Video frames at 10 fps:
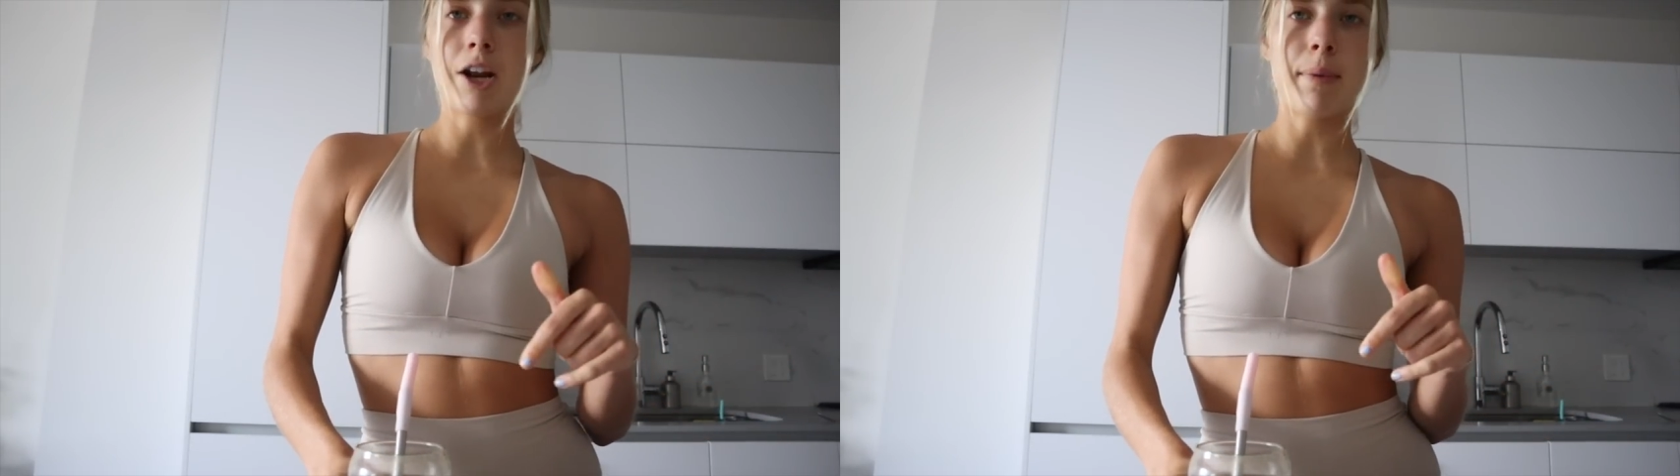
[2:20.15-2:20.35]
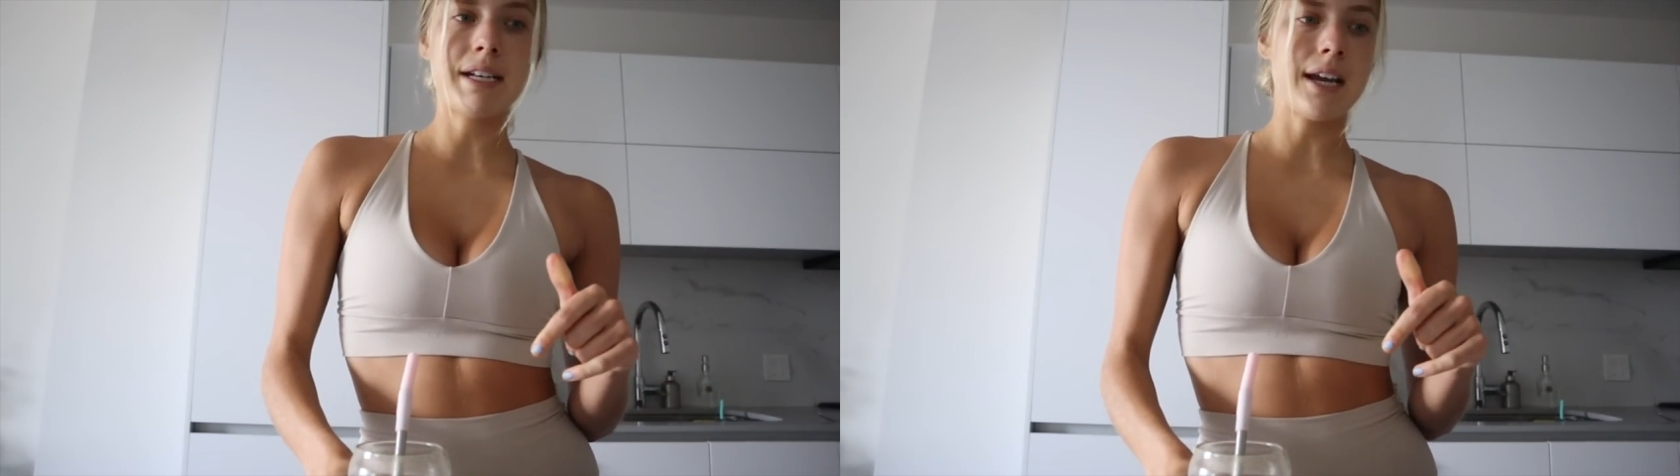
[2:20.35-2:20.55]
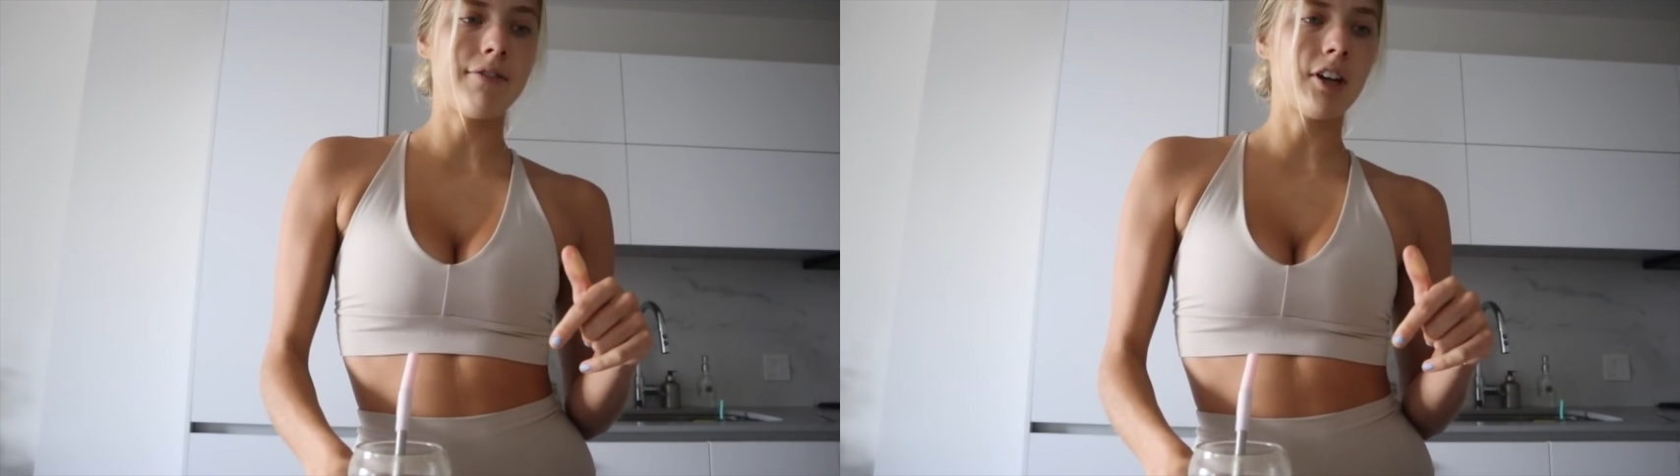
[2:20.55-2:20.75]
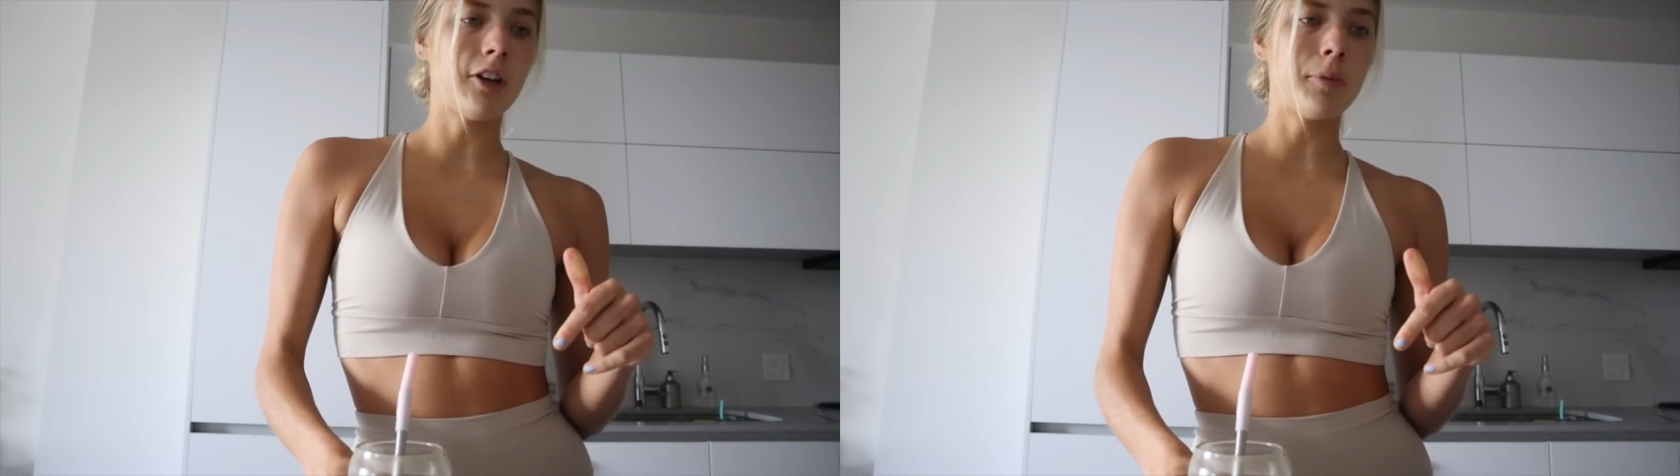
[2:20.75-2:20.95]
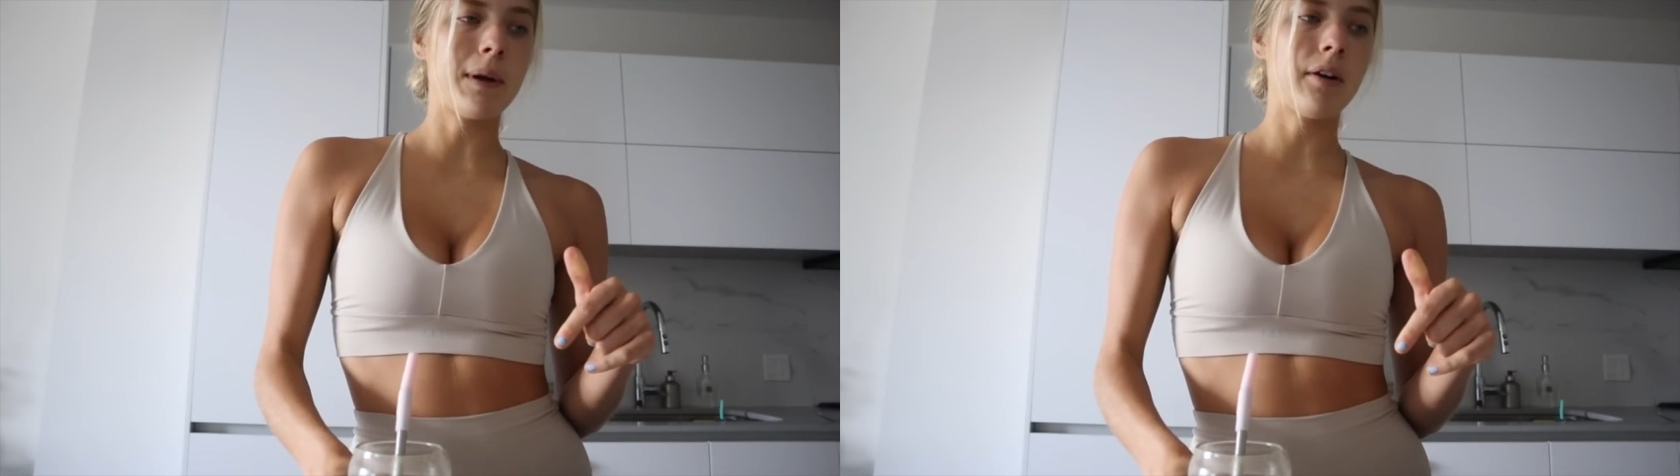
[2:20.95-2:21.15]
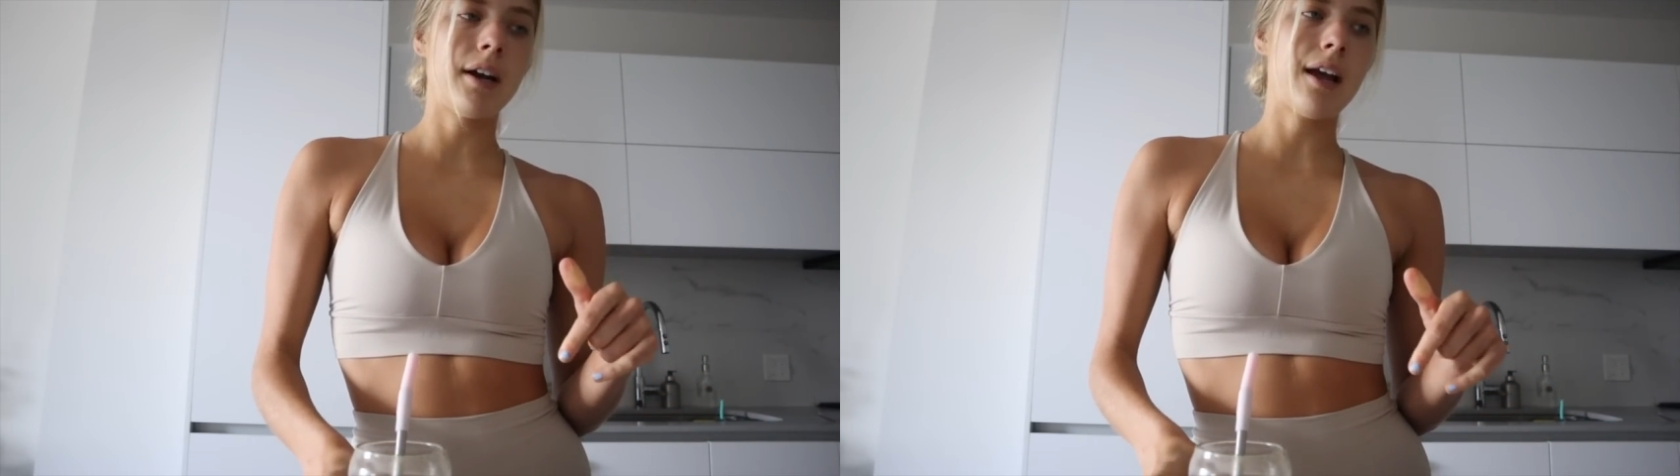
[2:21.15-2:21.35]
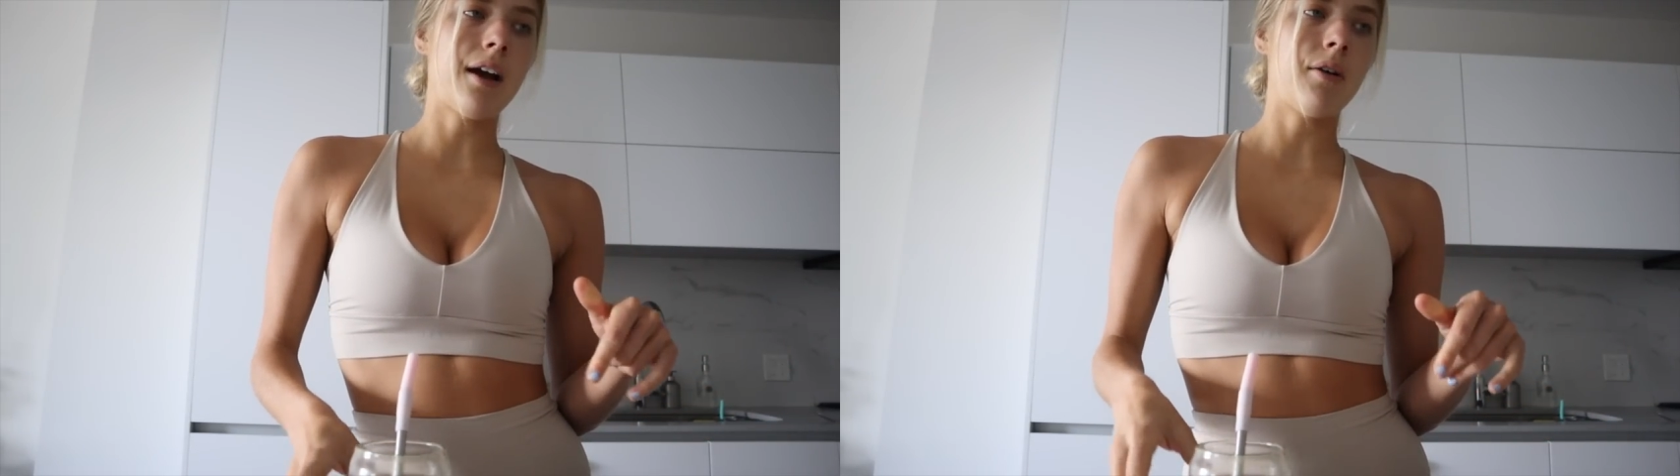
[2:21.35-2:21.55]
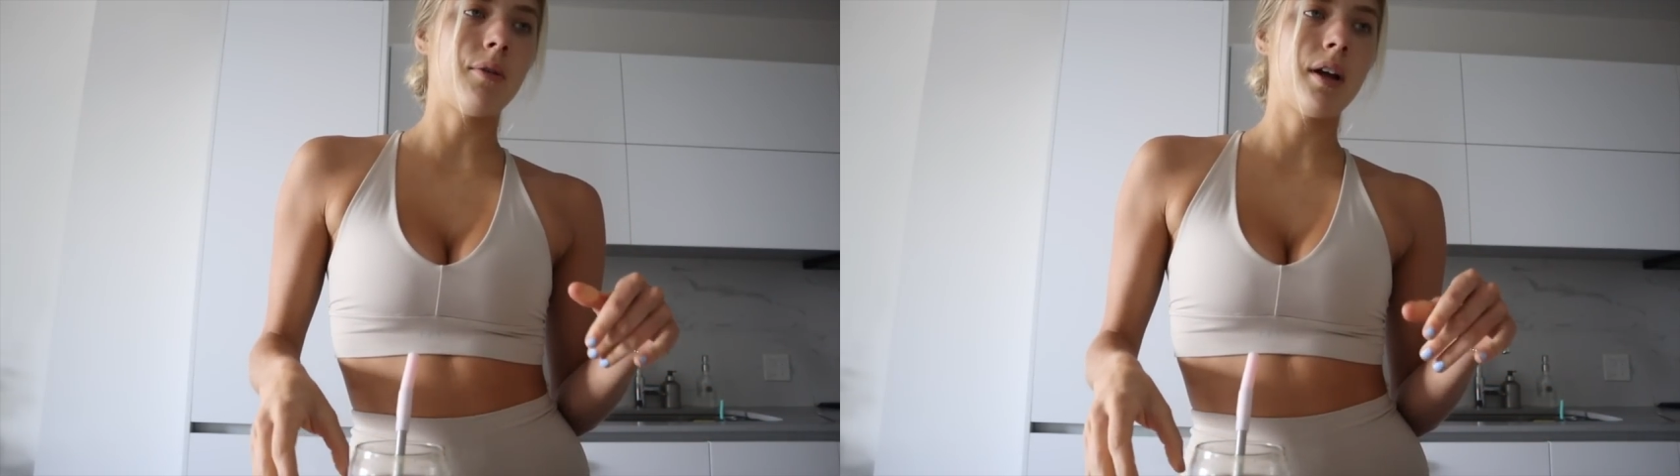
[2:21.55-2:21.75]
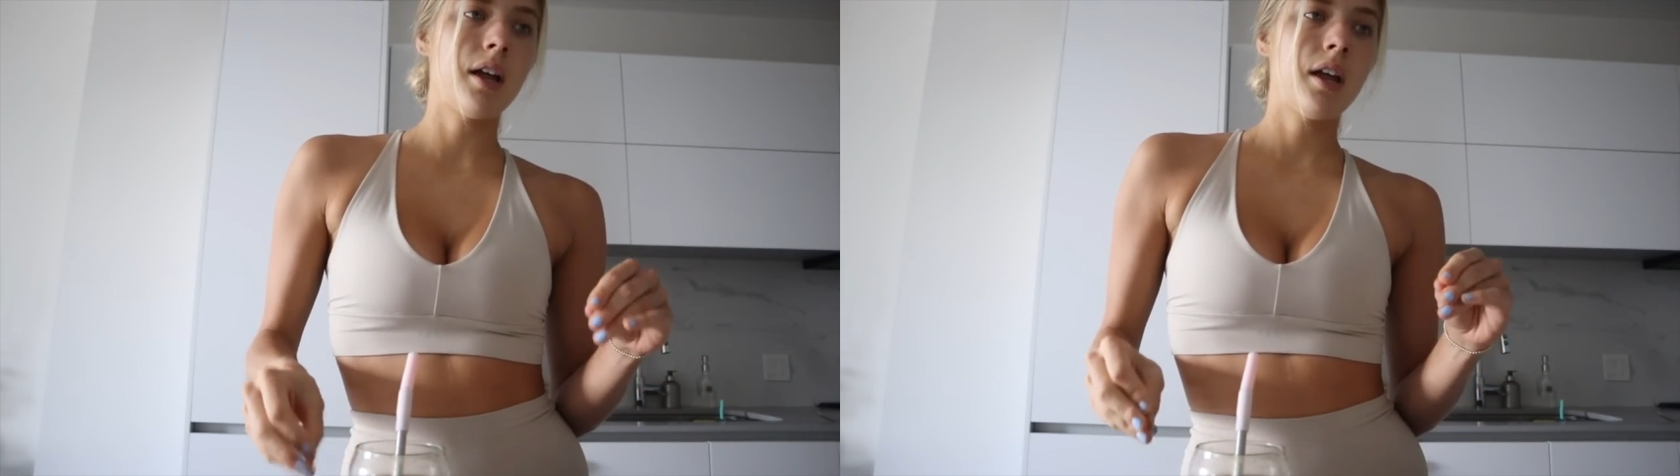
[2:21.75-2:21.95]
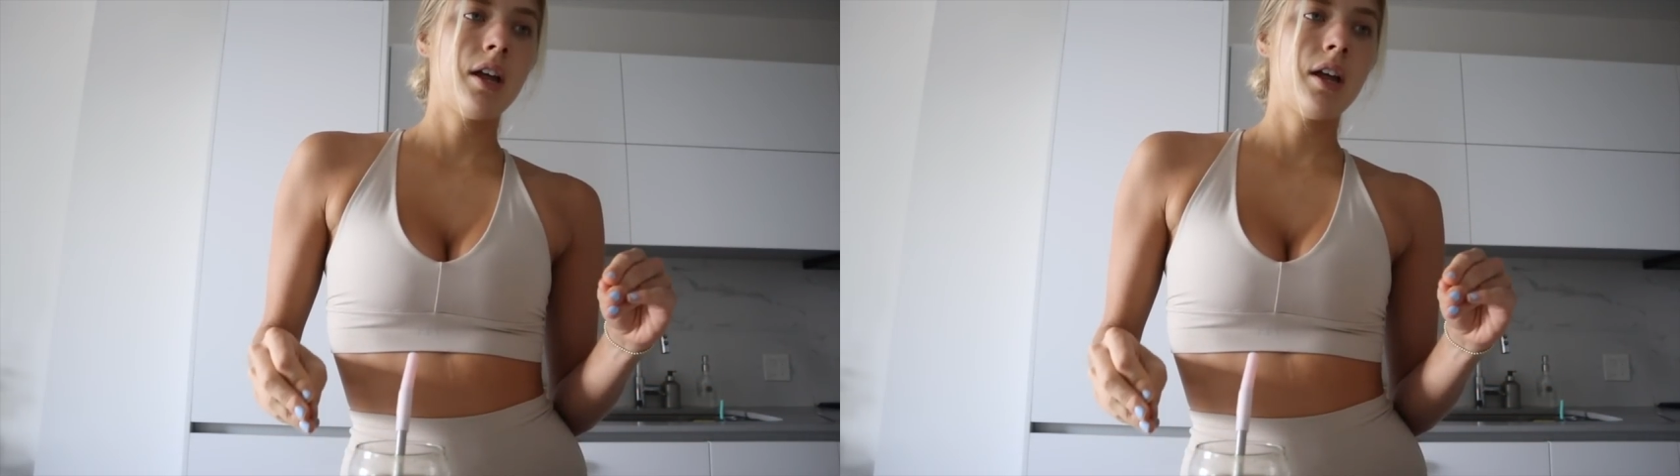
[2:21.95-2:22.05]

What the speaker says: out my day for a little bit right now,